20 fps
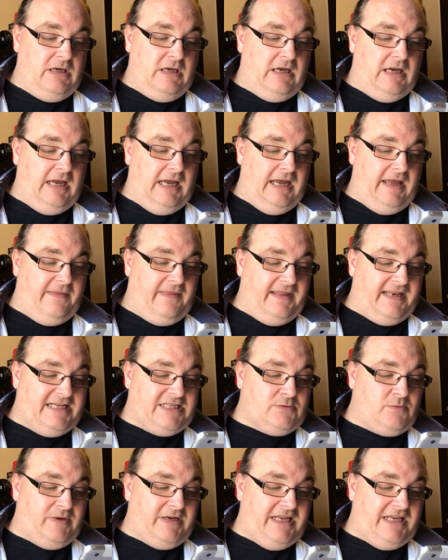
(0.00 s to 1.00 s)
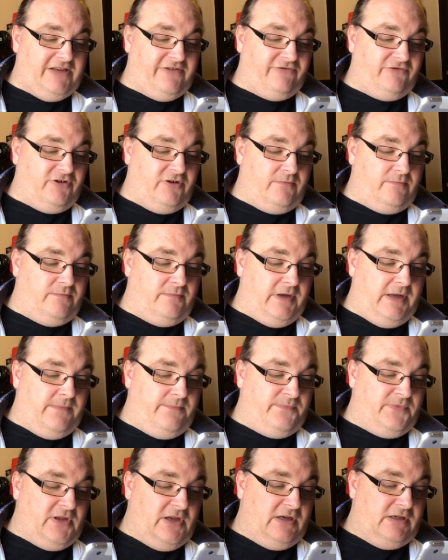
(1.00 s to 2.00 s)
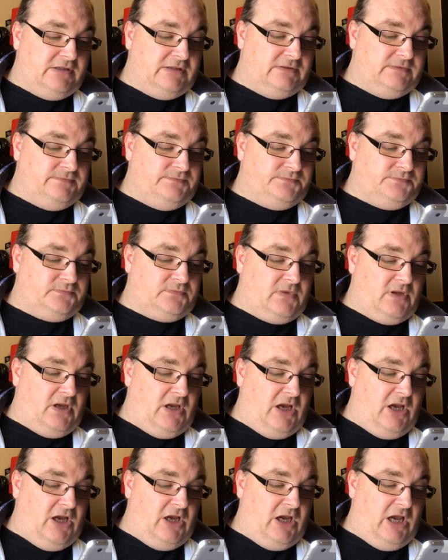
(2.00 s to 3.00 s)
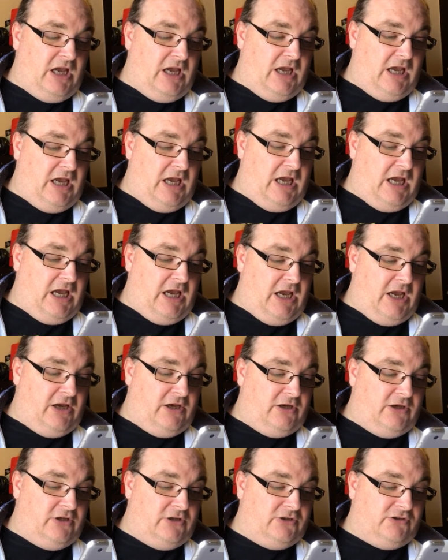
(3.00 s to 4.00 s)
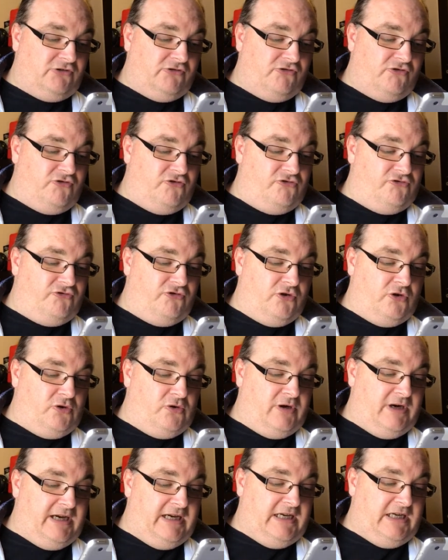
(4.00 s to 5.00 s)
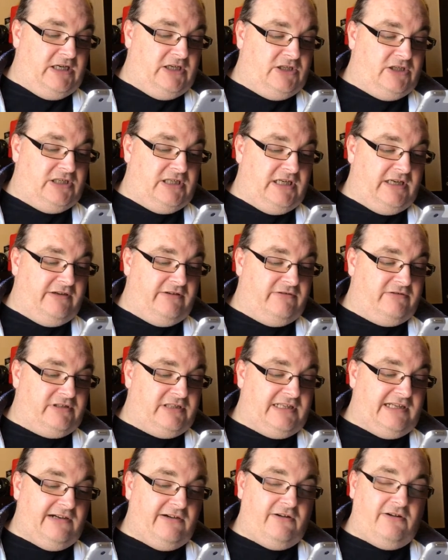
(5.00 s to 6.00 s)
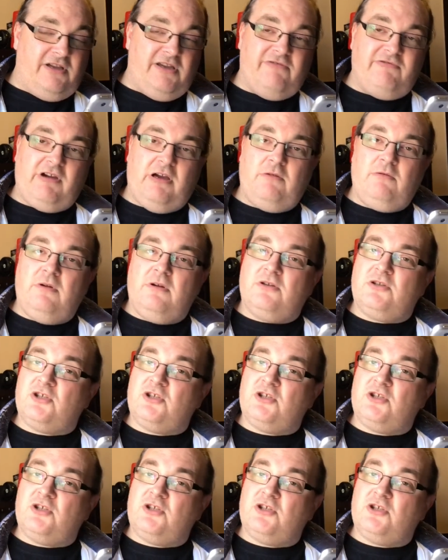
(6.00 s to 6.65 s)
And the next one is from Rio de Riro.